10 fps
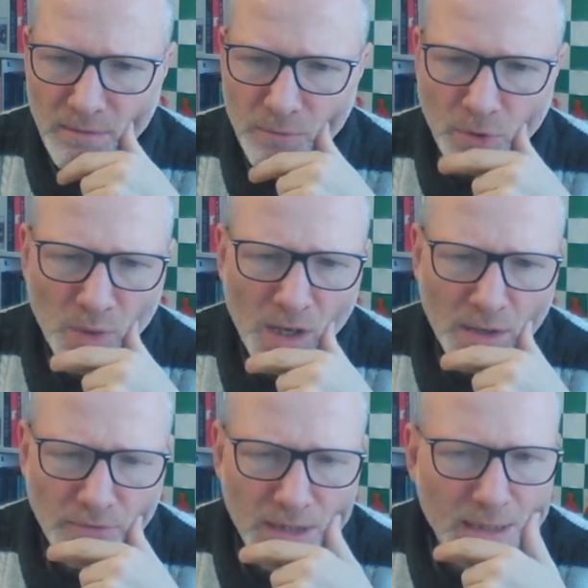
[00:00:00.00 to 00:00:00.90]
But we
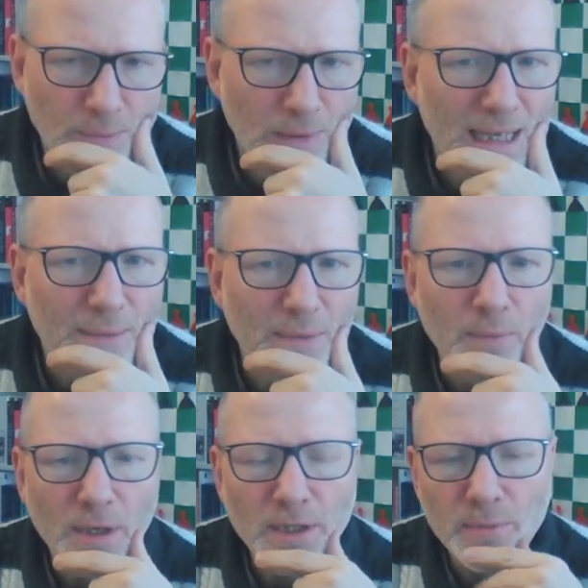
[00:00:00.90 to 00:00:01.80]
can't really blame him,
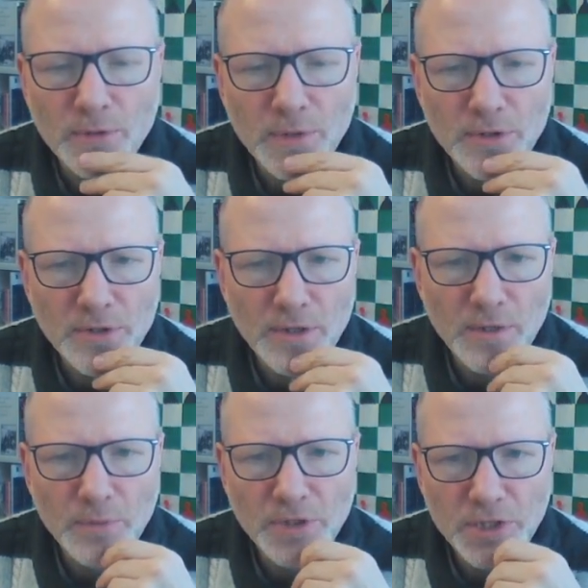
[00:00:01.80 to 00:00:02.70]
I suppose, because the
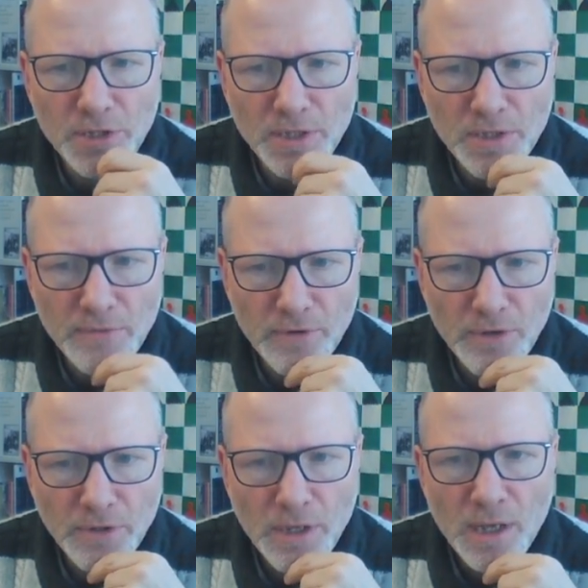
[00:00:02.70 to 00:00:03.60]
position is
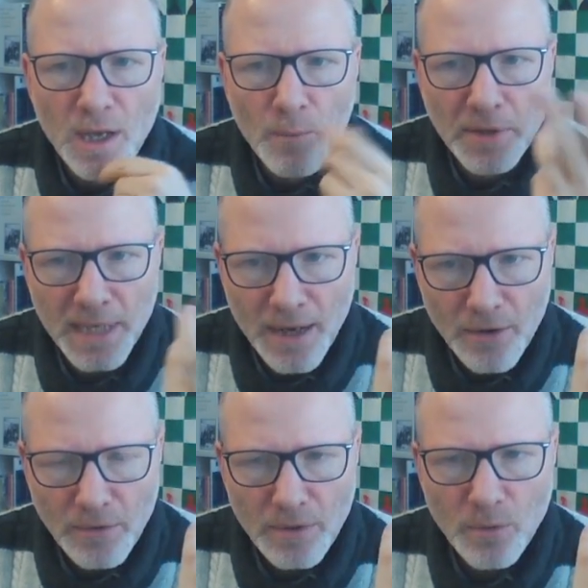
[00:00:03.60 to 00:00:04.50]
difficult. But
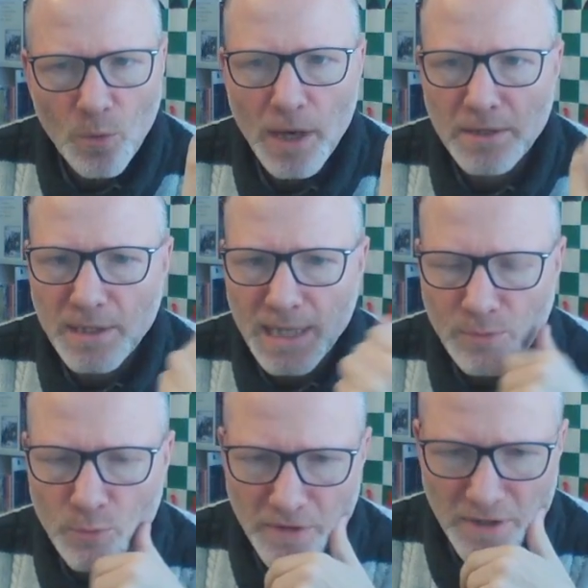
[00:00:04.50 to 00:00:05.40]
now white's next
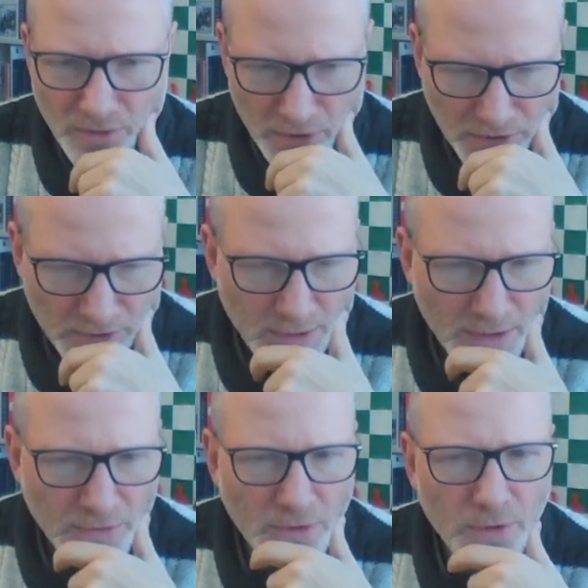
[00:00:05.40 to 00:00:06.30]
move is not so
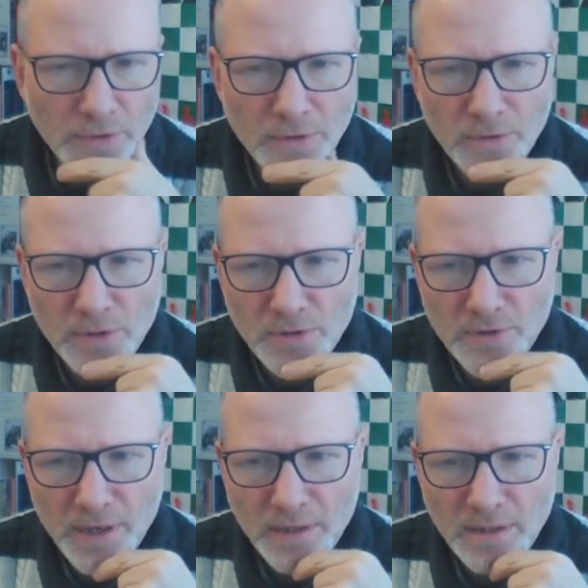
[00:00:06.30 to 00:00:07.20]
difficult. You just
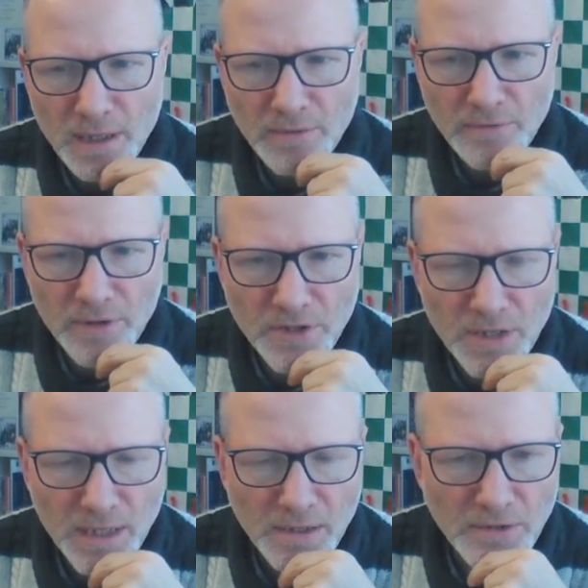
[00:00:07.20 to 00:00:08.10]
try and attack it for the
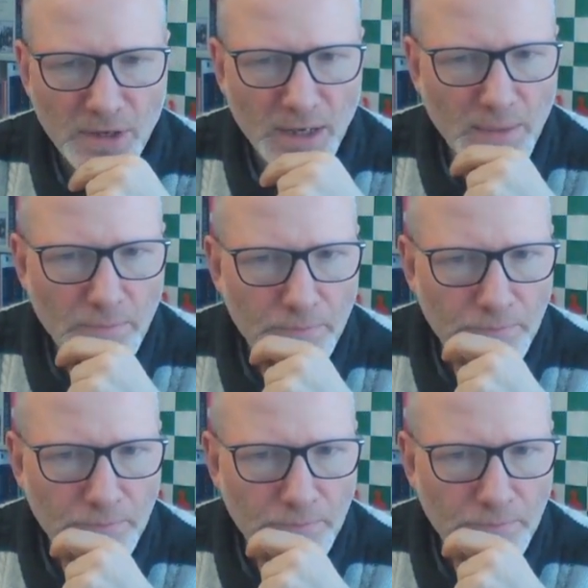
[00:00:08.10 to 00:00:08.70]
second time.